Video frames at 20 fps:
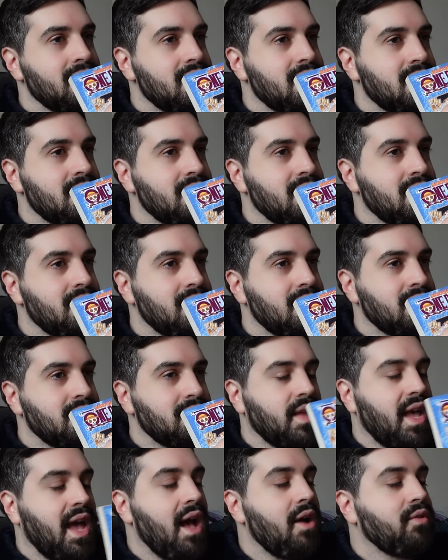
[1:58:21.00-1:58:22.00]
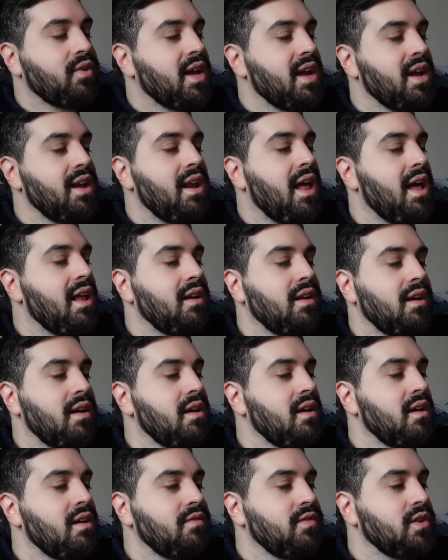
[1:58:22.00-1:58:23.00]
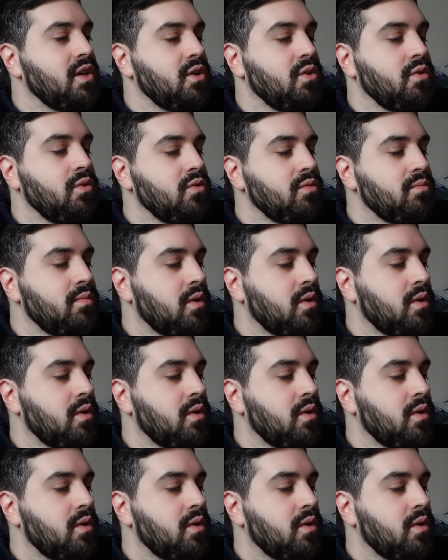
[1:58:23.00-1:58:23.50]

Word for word: How can I love you